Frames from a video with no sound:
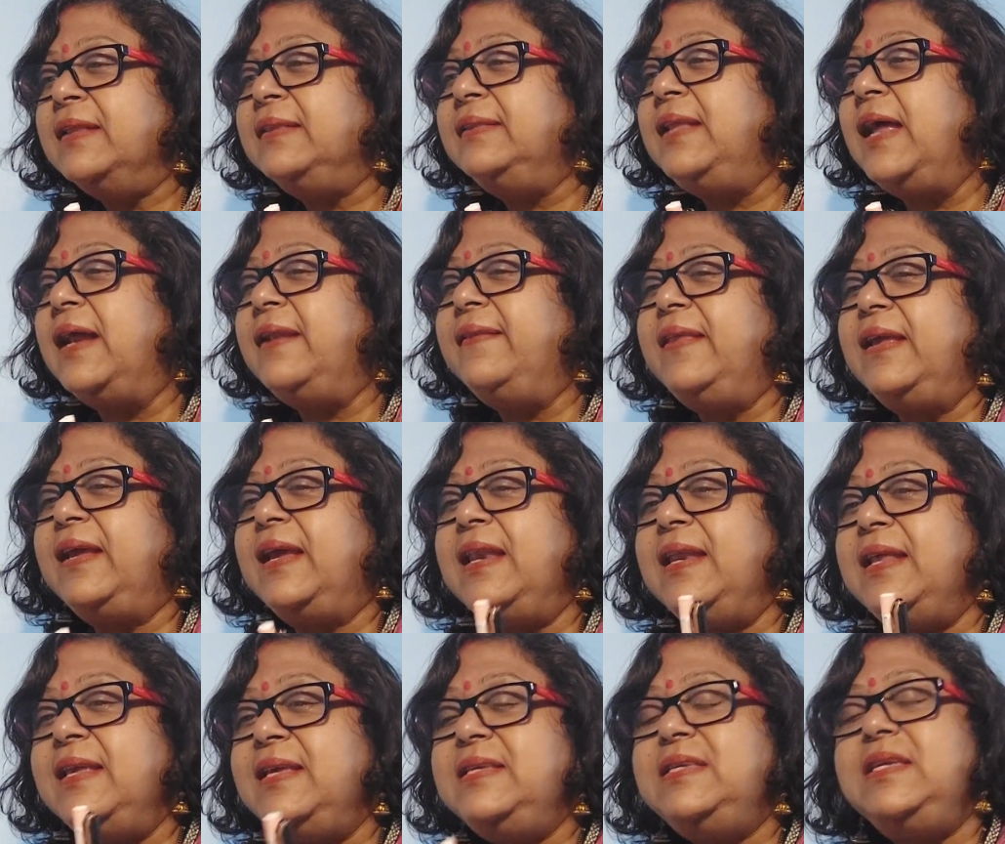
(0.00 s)
that they
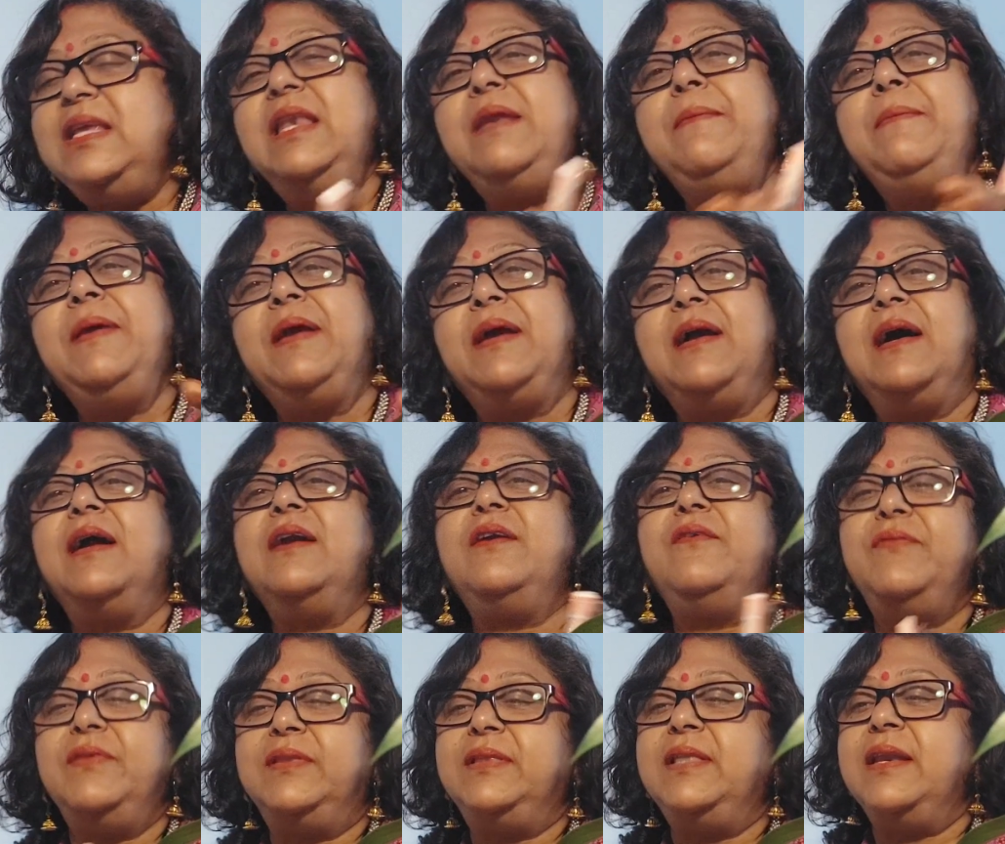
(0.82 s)
can easily be
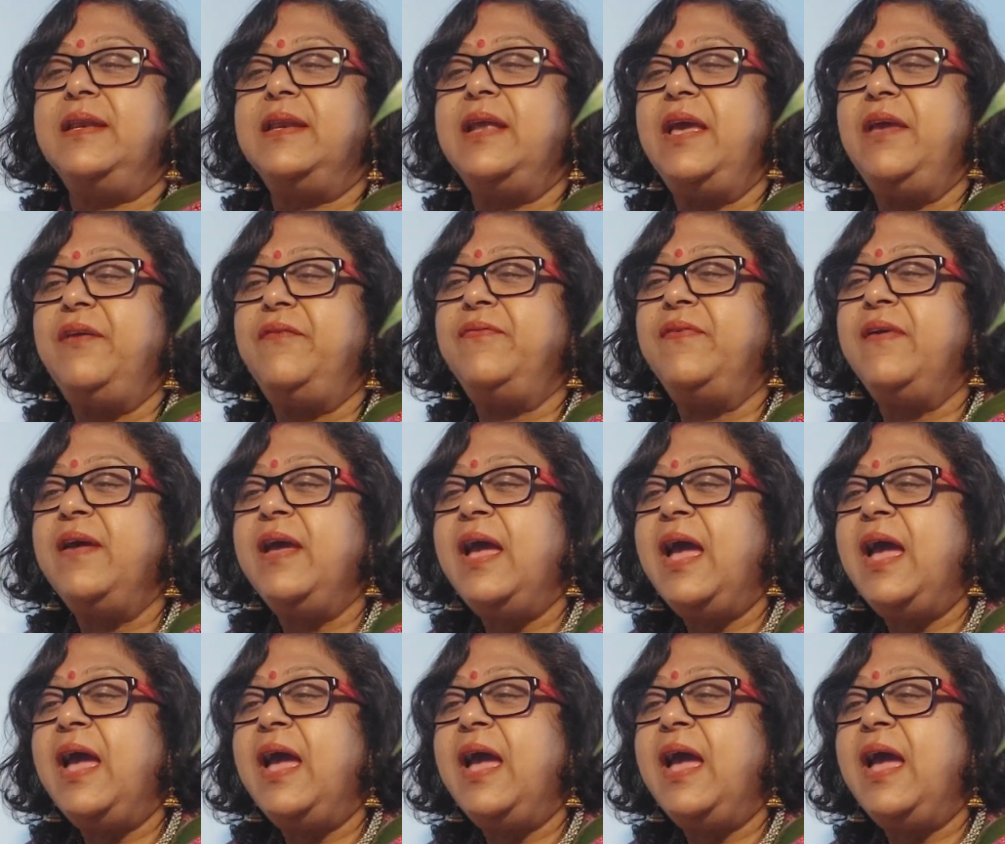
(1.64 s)
cut with a knife.